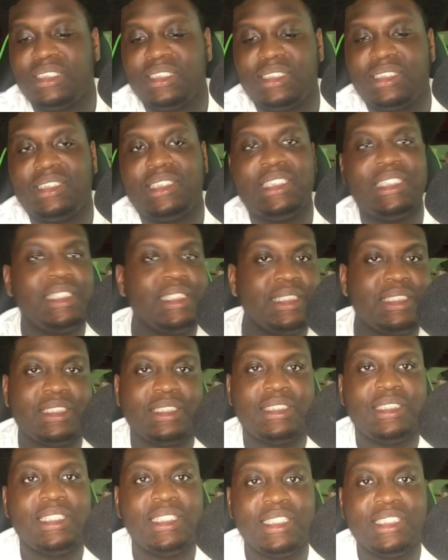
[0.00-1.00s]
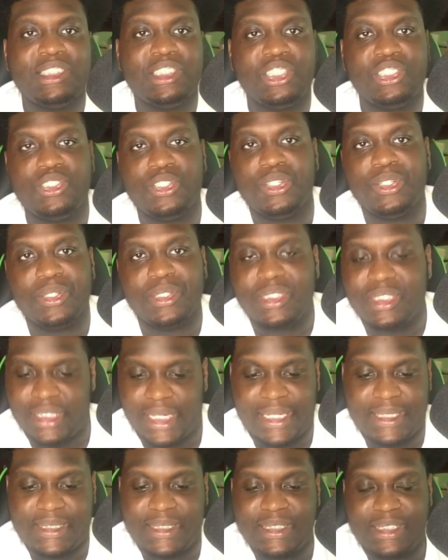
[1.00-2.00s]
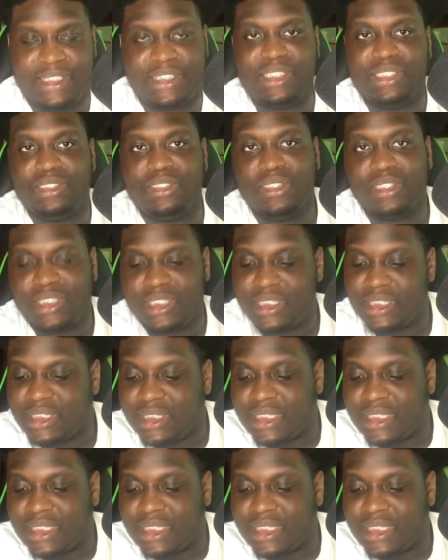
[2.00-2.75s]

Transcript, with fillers: she is the joke. She's the joke. She's